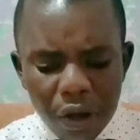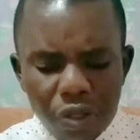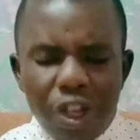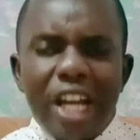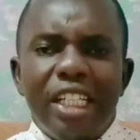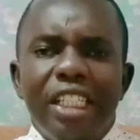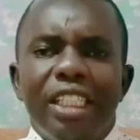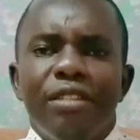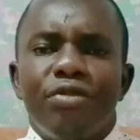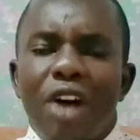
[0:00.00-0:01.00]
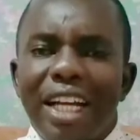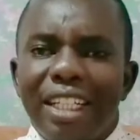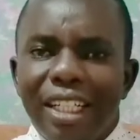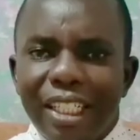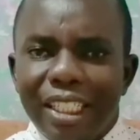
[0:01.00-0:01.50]
Then
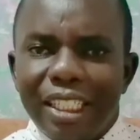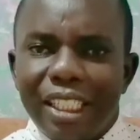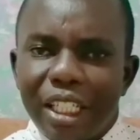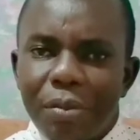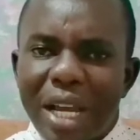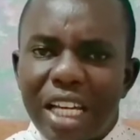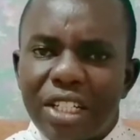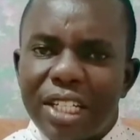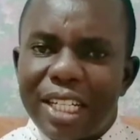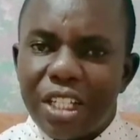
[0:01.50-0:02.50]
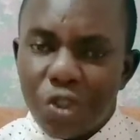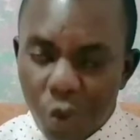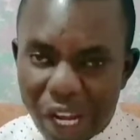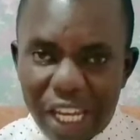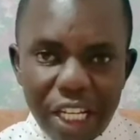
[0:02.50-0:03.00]
finally he makes his
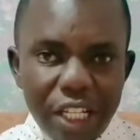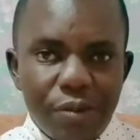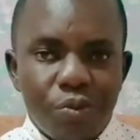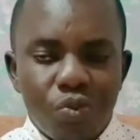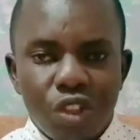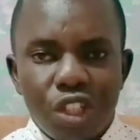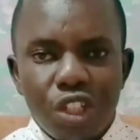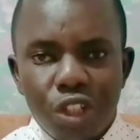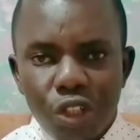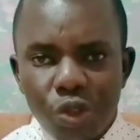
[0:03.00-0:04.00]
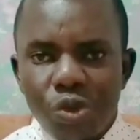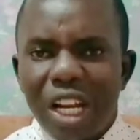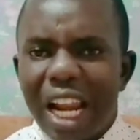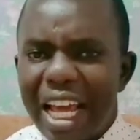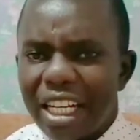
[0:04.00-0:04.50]
way to the
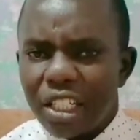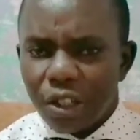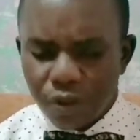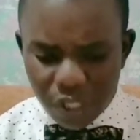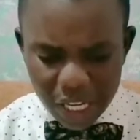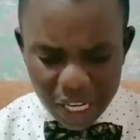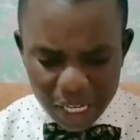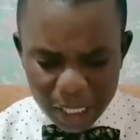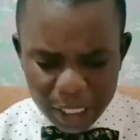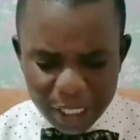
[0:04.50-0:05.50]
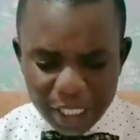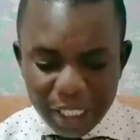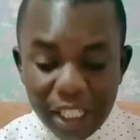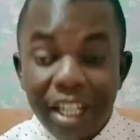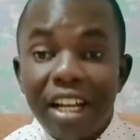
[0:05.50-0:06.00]
land of the
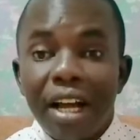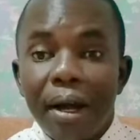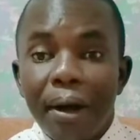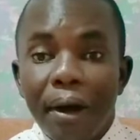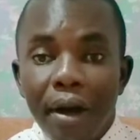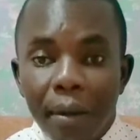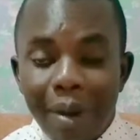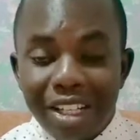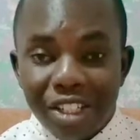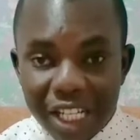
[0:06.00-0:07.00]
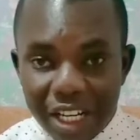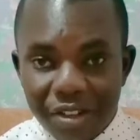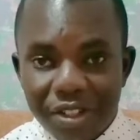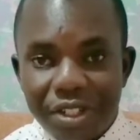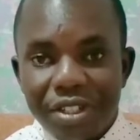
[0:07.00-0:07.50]

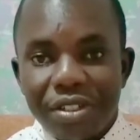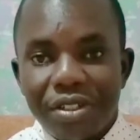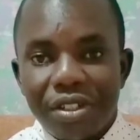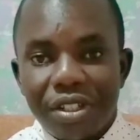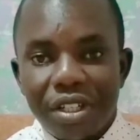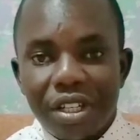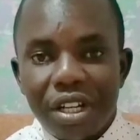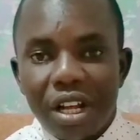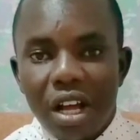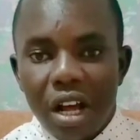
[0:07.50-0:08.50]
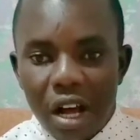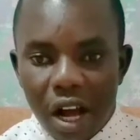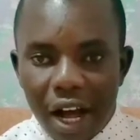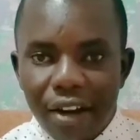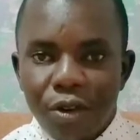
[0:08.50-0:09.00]
Bashkirs.
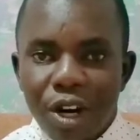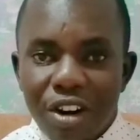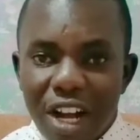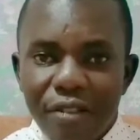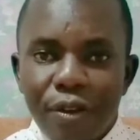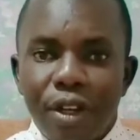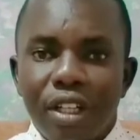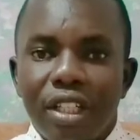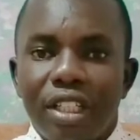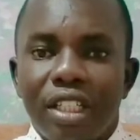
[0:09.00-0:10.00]
And on arrival,